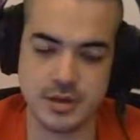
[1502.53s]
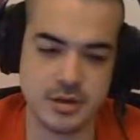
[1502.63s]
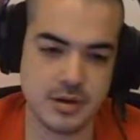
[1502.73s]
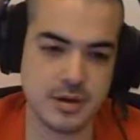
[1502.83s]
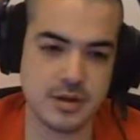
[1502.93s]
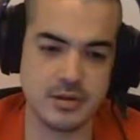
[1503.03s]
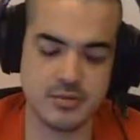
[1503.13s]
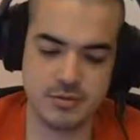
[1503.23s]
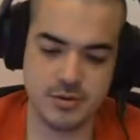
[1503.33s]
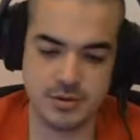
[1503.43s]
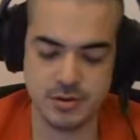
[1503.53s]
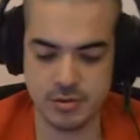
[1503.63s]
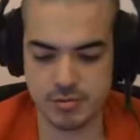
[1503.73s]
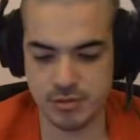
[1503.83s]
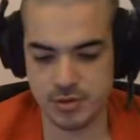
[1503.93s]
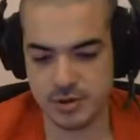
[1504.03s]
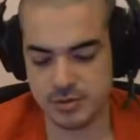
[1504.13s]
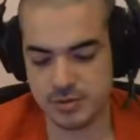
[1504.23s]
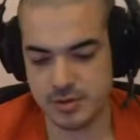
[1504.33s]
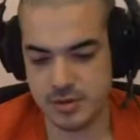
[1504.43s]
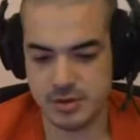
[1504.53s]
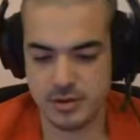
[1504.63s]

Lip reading: Like if you want to go through a lot of, you